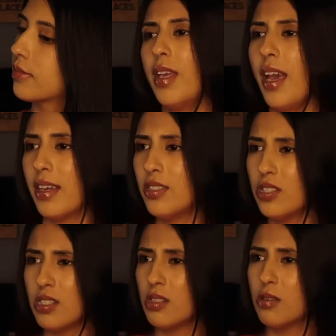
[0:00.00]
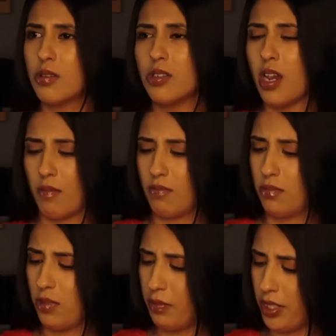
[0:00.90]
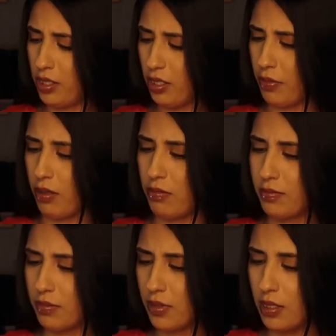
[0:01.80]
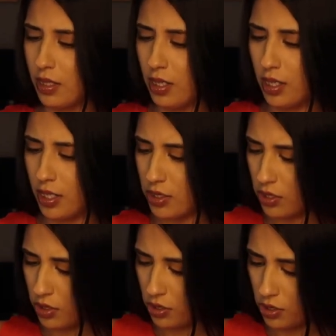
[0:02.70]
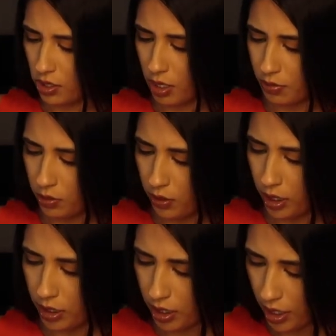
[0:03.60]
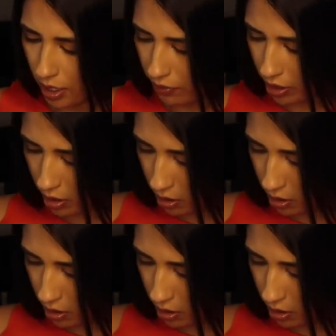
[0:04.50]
Yeah, it's just a little strap. What am I talking about? It's just a strap. Oh, I like that they have like the